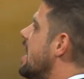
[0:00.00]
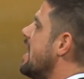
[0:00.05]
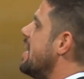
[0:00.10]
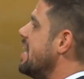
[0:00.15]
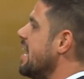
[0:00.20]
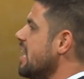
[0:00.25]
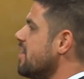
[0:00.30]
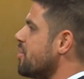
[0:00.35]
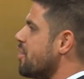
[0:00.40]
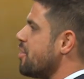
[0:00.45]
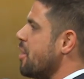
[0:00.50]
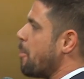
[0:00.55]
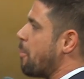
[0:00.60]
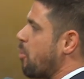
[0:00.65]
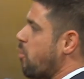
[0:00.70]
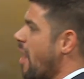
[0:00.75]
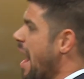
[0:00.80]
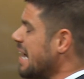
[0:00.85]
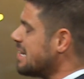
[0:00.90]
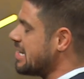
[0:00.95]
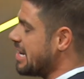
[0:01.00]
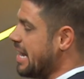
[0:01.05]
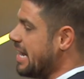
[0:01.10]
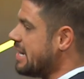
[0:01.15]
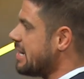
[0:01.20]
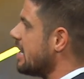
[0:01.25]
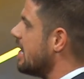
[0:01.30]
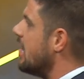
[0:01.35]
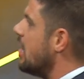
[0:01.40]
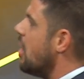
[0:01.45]
Neither the
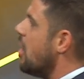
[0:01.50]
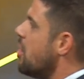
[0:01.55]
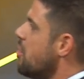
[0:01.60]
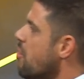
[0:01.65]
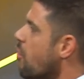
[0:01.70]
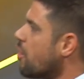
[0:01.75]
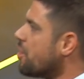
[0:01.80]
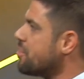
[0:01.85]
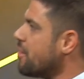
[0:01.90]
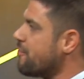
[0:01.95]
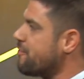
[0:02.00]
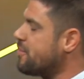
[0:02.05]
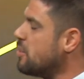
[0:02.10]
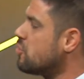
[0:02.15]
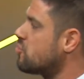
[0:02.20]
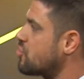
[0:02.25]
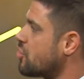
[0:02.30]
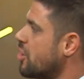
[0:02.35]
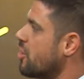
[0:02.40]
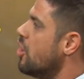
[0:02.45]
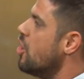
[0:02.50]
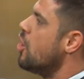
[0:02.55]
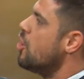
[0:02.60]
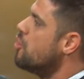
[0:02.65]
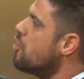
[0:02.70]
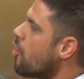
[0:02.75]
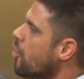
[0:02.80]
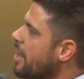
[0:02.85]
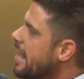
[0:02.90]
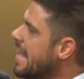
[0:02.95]
present nor the future,
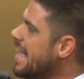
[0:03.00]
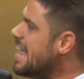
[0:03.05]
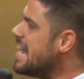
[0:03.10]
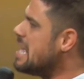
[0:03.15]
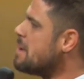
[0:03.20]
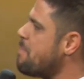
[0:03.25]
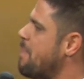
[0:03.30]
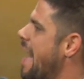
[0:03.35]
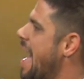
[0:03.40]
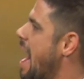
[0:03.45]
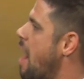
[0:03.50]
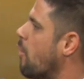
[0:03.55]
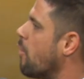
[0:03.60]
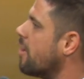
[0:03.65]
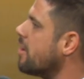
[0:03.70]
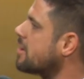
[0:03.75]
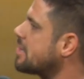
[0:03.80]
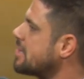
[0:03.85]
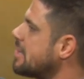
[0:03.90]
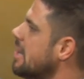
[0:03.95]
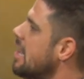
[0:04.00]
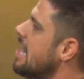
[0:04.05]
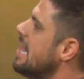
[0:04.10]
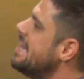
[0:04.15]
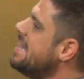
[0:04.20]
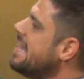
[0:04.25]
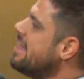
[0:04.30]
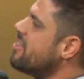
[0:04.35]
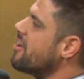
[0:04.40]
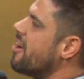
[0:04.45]
nor any powers,
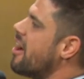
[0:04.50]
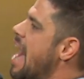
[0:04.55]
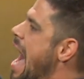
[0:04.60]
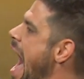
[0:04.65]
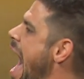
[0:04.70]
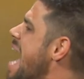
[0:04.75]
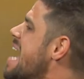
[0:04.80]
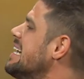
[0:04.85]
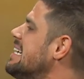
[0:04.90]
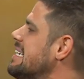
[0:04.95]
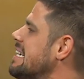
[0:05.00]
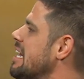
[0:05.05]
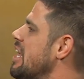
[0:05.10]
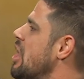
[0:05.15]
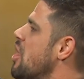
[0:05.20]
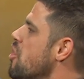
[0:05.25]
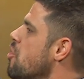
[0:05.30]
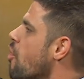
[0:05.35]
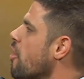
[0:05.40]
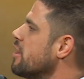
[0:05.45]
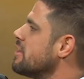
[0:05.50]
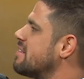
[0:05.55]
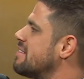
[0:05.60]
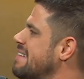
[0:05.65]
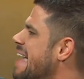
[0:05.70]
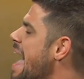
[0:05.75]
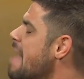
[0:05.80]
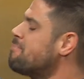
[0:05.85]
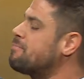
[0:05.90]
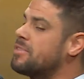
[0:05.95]
neither height, nor
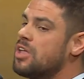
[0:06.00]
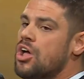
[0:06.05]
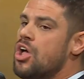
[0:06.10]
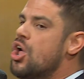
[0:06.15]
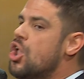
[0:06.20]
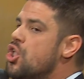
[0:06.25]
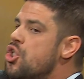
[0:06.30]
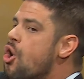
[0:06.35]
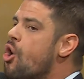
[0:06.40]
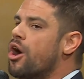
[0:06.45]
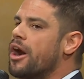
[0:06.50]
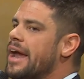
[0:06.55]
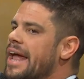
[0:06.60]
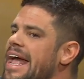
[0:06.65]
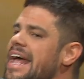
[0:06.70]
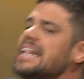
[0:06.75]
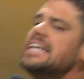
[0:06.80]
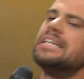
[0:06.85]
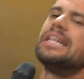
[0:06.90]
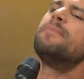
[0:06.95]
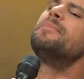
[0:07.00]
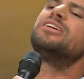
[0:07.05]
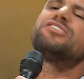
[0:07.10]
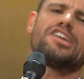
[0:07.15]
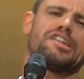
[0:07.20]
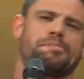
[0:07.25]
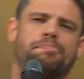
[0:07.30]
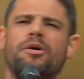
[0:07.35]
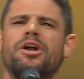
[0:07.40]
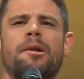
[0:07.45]
depth, nor any, let me
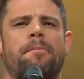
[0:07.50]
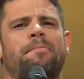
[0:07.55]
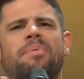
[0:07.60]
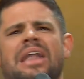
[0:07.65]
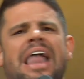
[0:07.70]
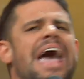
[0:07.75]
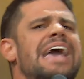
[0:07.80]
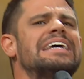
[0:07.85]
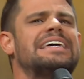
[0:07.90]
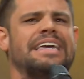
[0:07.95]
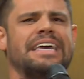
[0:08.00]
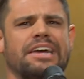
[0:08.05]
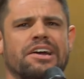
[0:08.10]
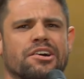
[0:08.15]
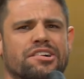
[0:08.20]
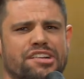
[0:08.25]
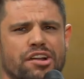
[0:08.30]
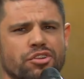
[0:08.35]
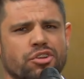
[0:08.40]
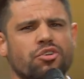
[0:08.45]
just put a blank here so